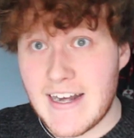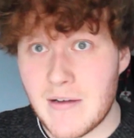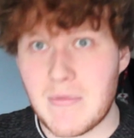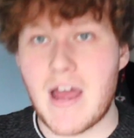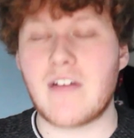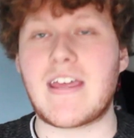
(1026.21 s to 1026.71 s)
Then
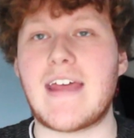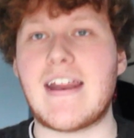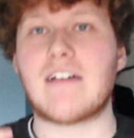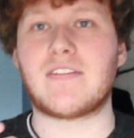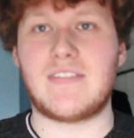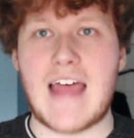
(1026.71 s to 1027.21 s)
I'm like, okay,
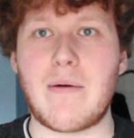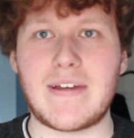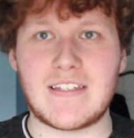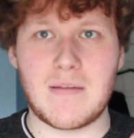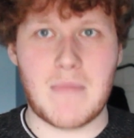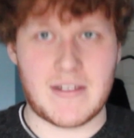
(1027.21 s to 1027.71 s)
now
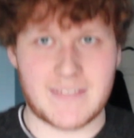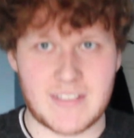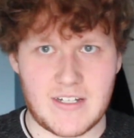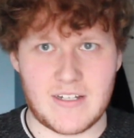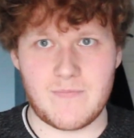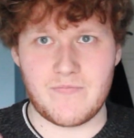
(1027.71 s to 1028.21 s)
he's the
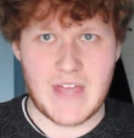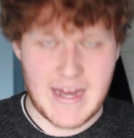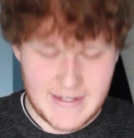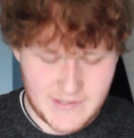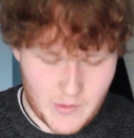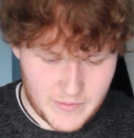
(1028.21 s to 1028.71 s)
monster
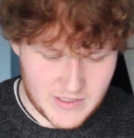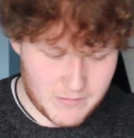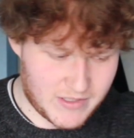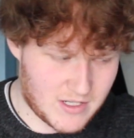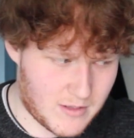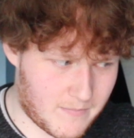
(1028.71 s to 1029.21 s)
that he's going to
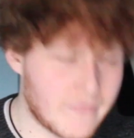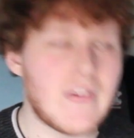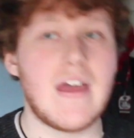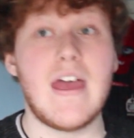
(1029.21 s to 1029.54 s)
become.